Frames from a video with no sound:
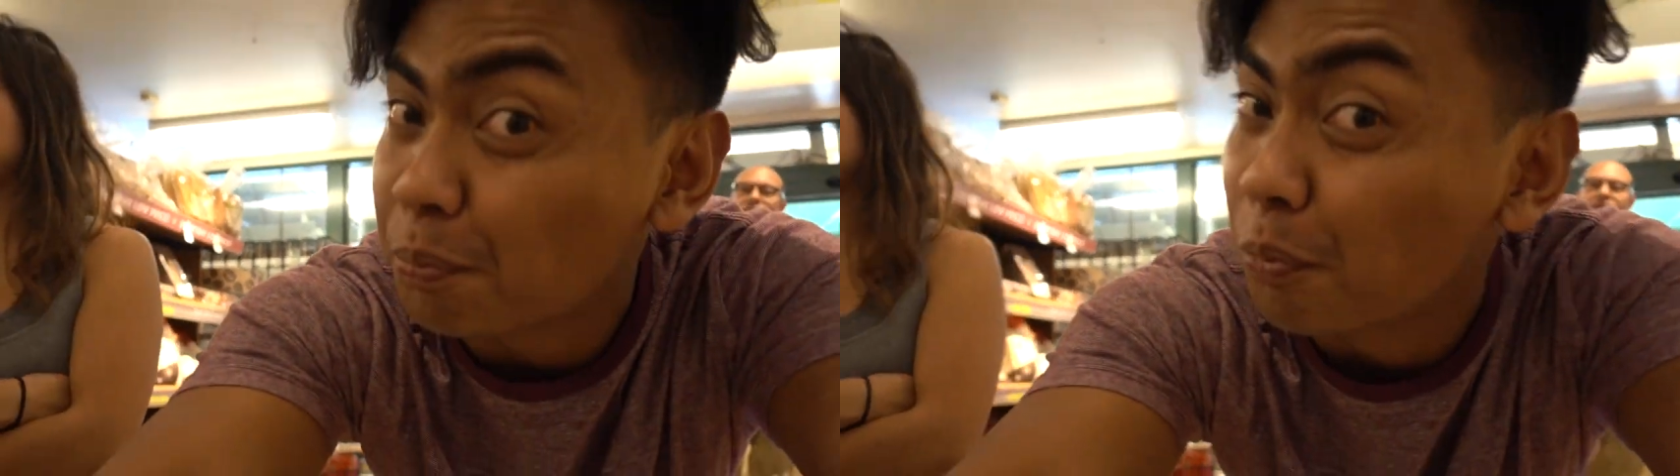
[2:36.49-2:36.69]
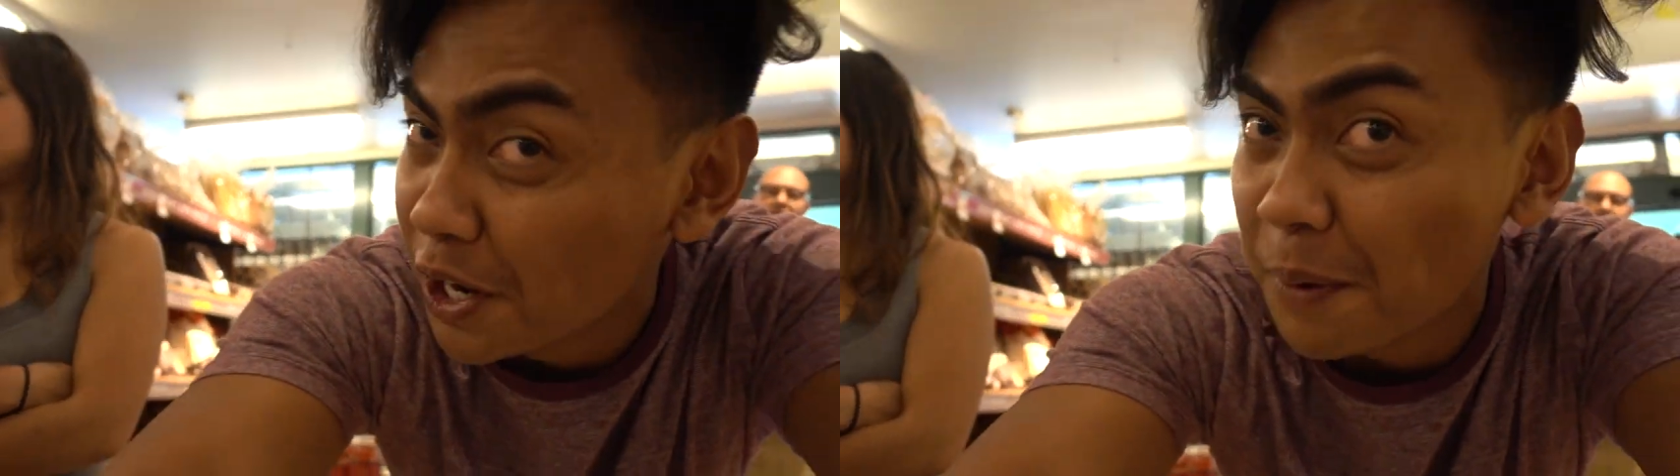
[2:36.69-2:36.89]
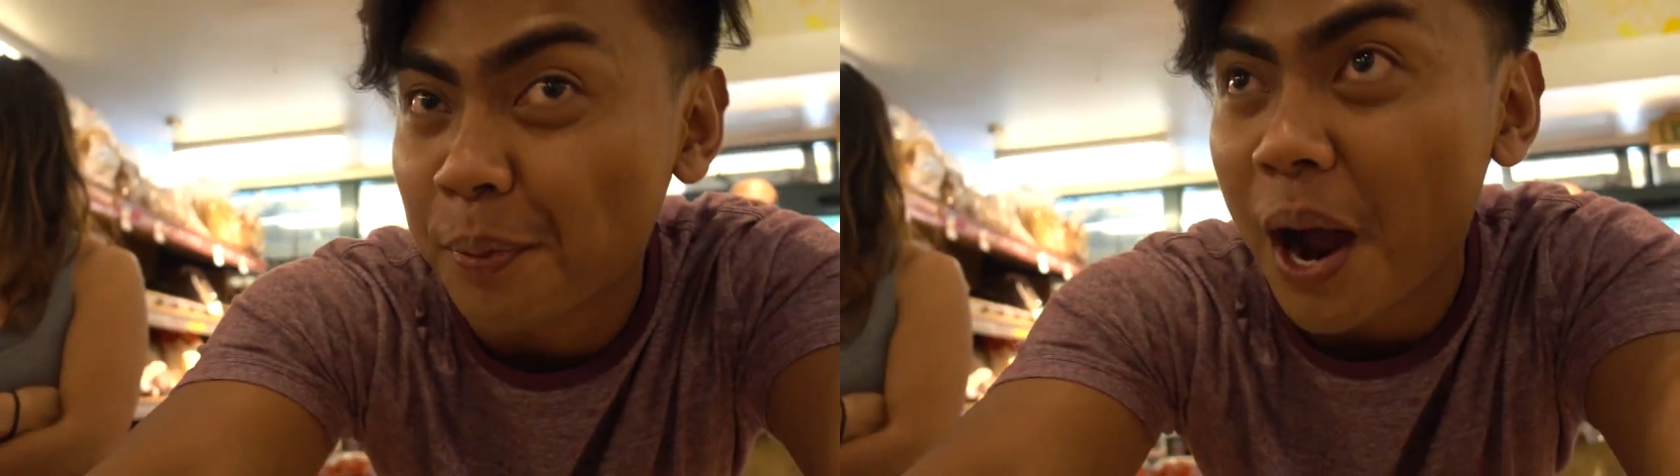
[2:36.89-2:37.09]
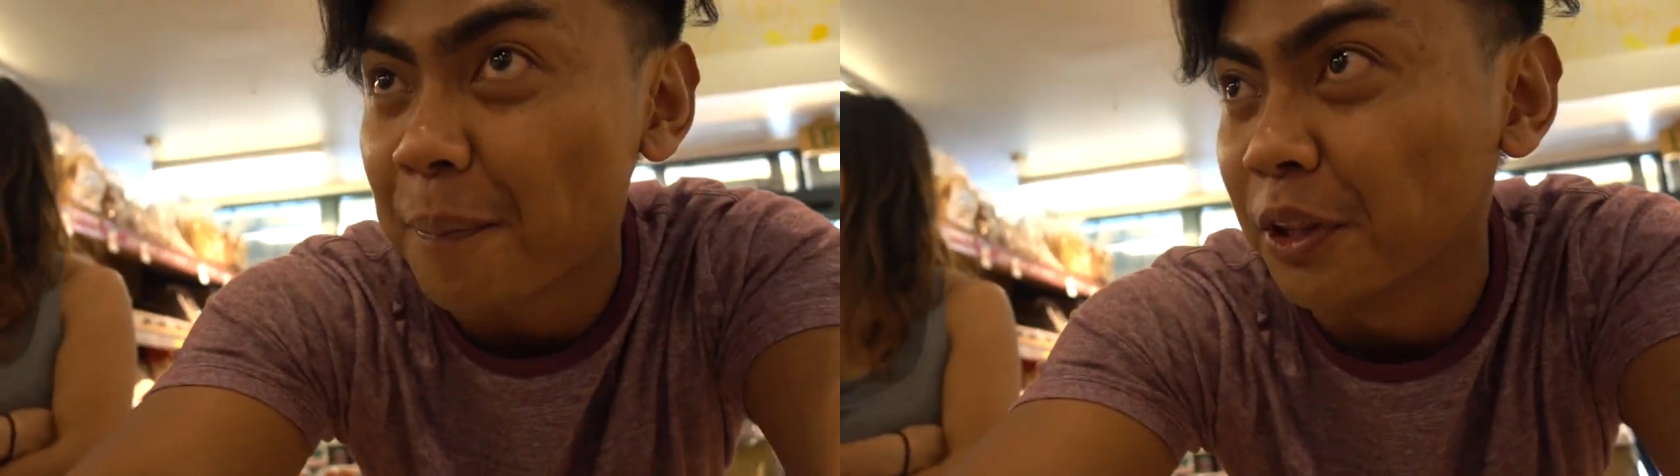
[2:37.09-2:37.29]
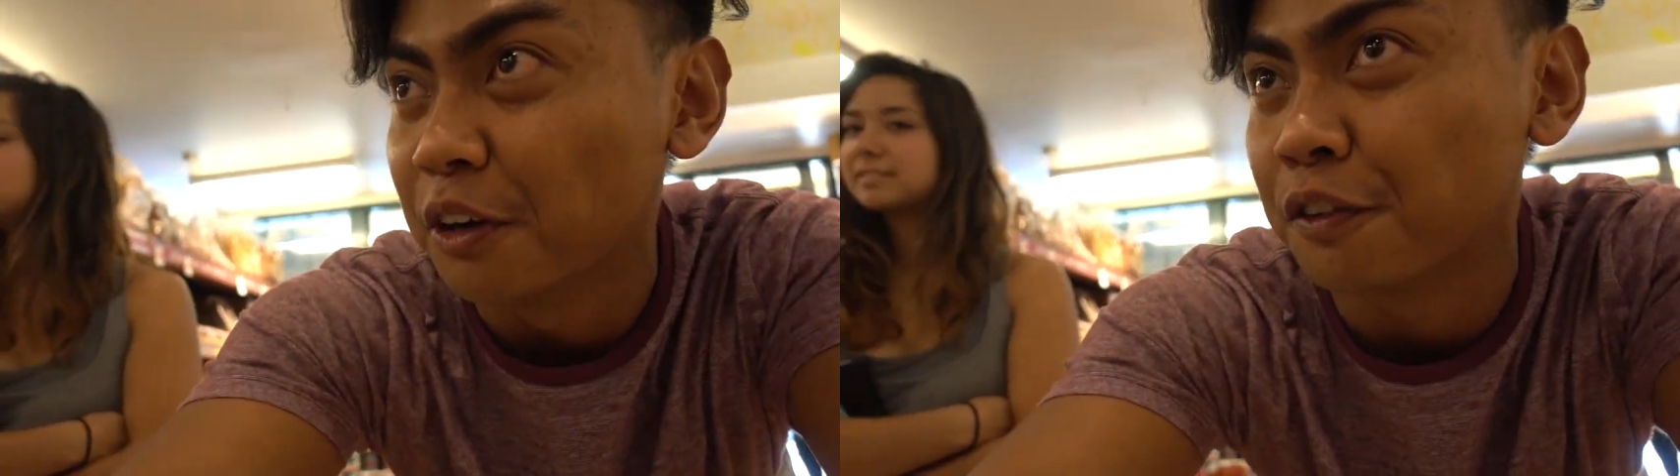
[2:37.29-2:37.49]
really
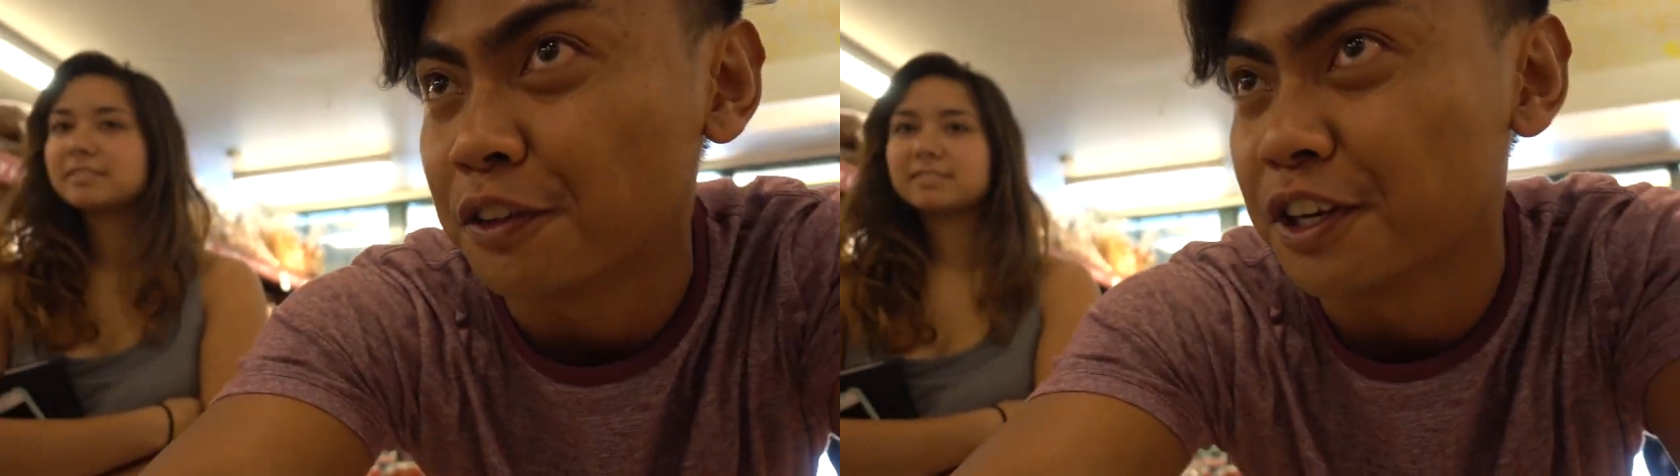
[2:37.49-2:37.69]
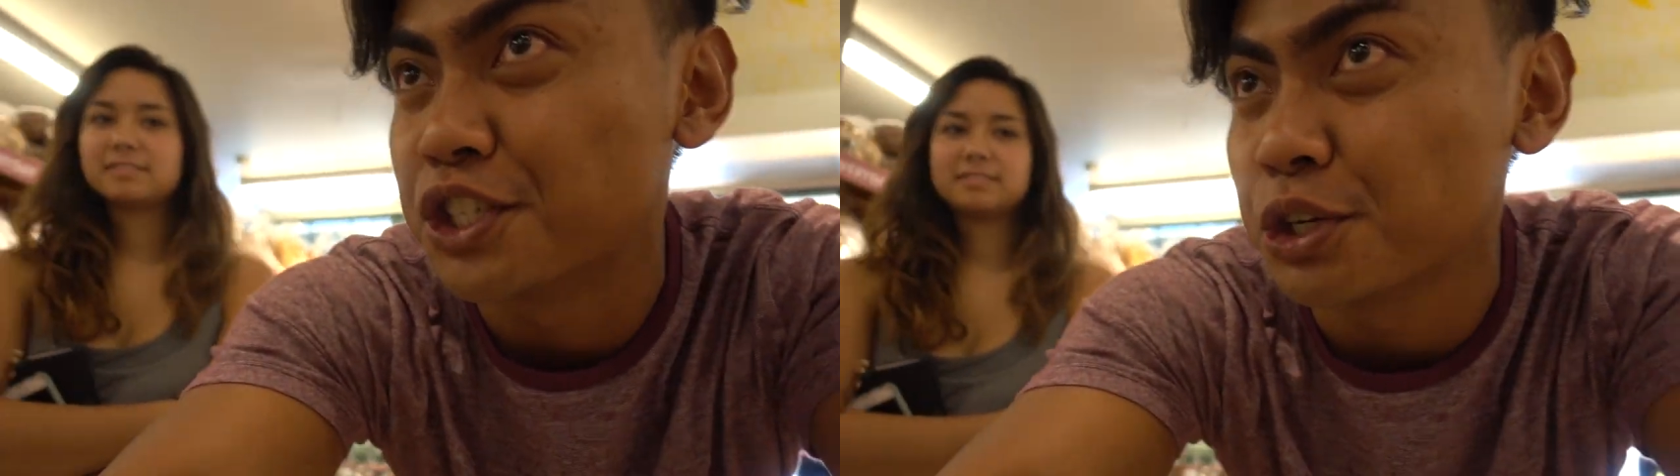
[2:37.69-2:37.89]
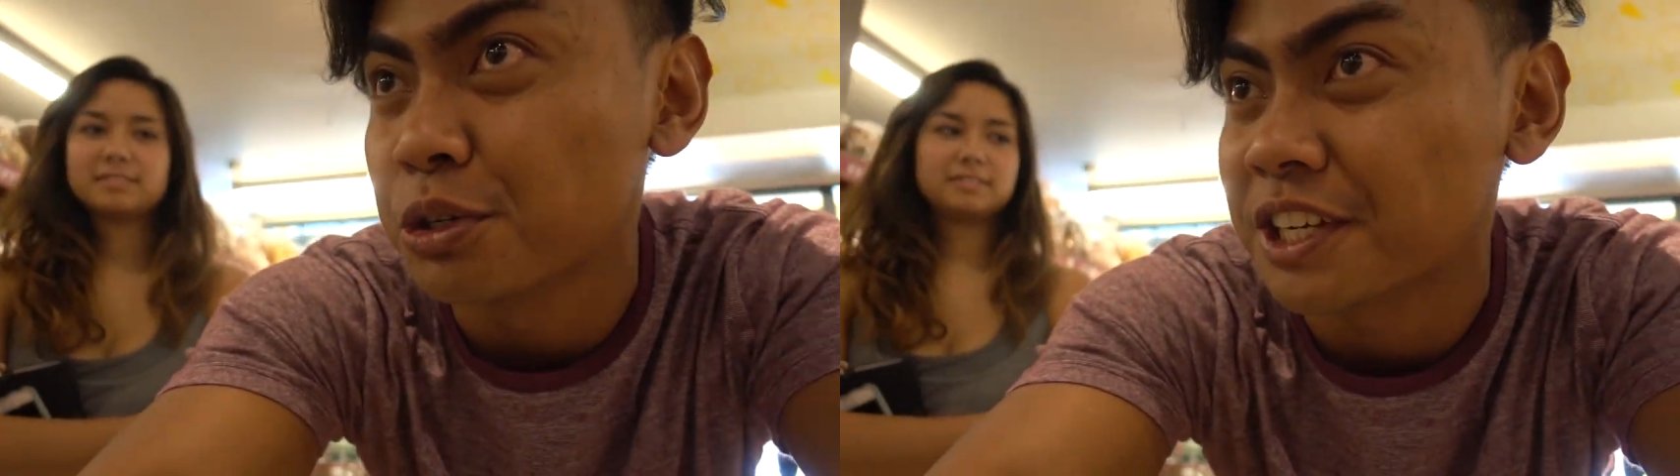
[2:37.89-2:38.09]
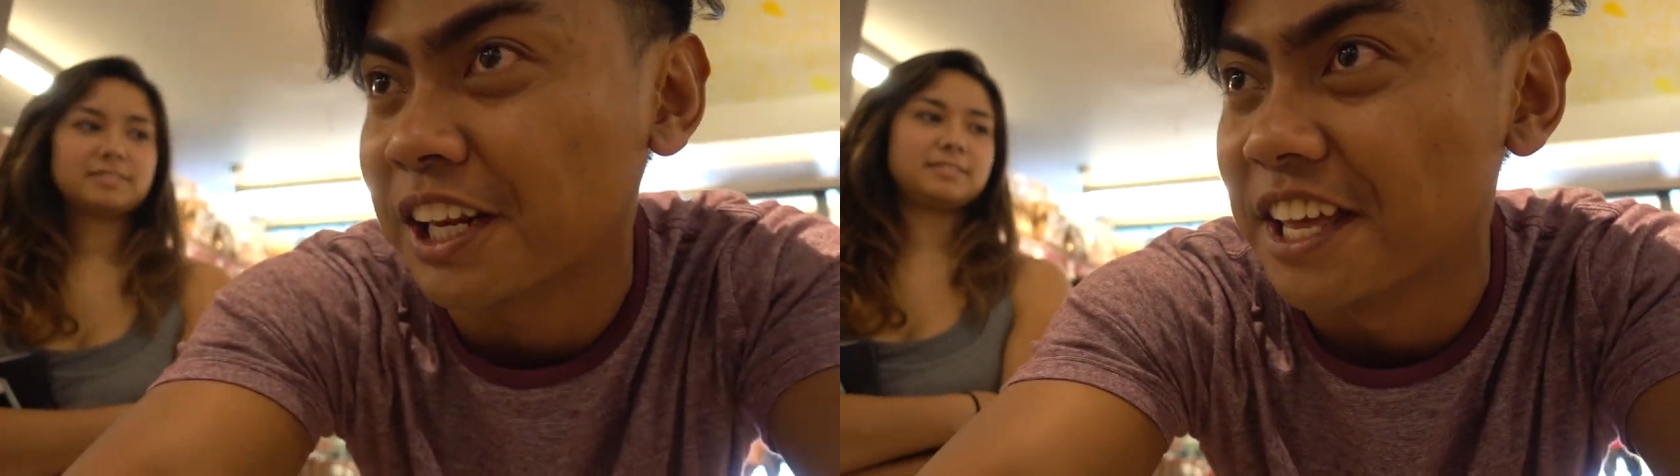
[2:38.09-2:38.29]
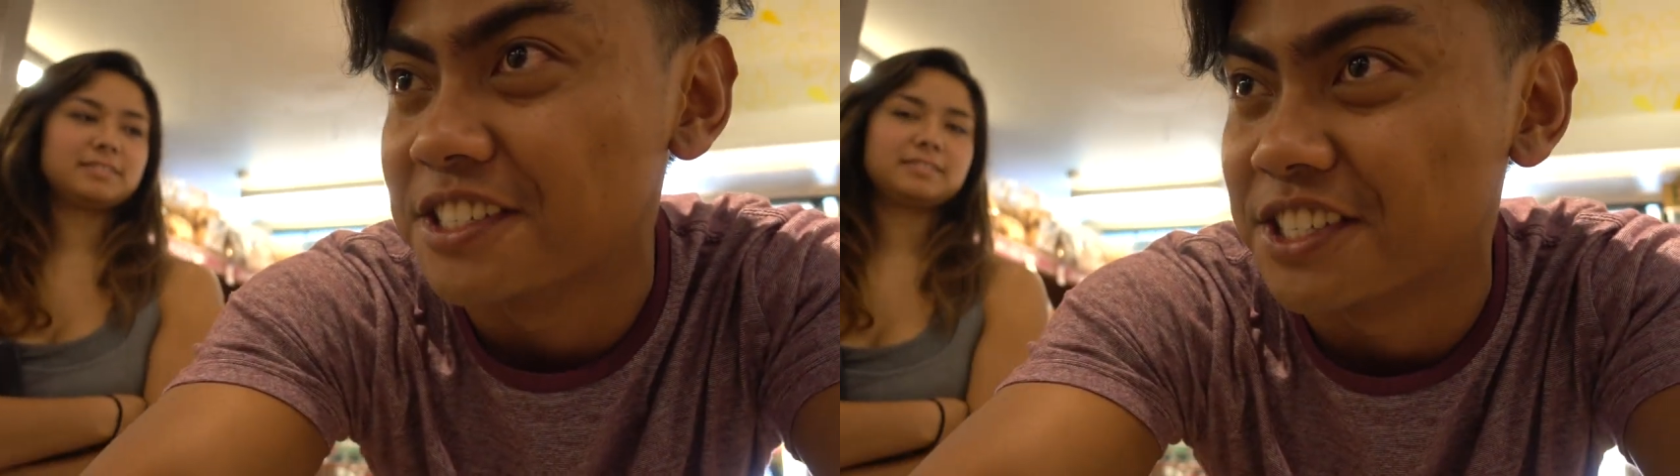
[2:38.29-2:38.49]
popular for their juice
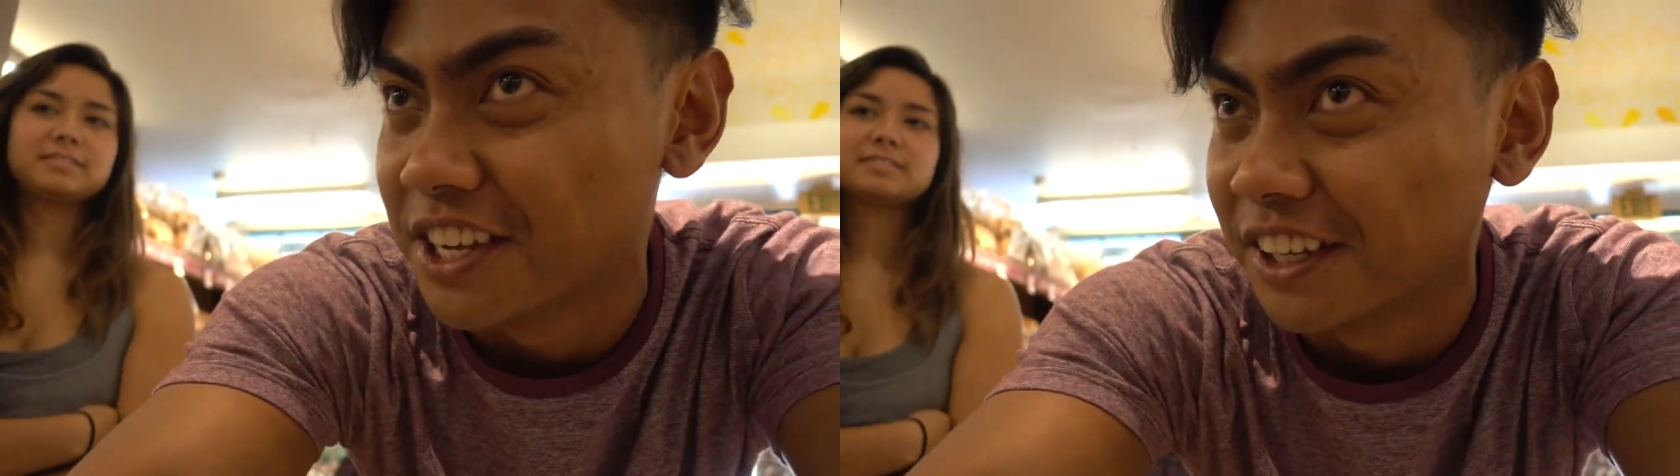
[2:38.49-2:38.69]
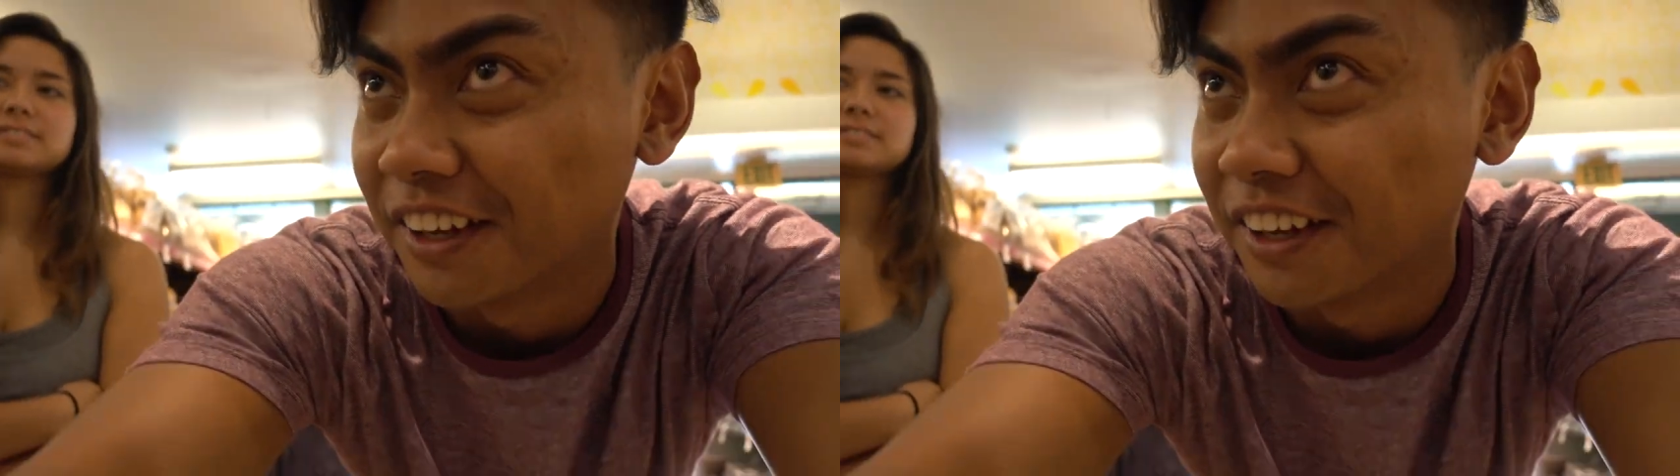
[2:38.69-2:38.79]
cleansing.